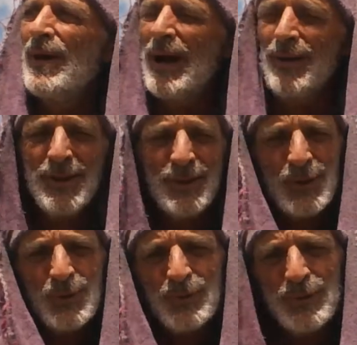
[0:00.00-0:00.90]
I think they
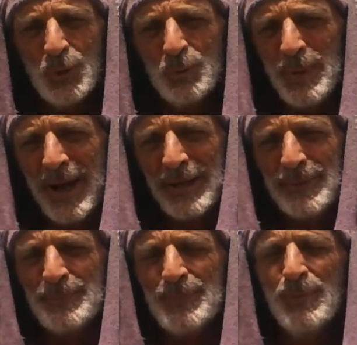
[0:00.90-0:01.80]
couldn't feel pain.
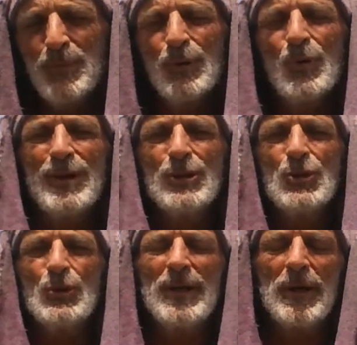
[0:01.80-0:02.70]
I'm not quite
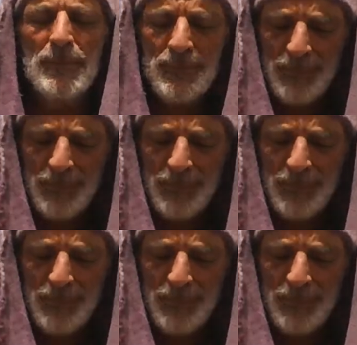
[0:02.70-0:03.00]
sure now.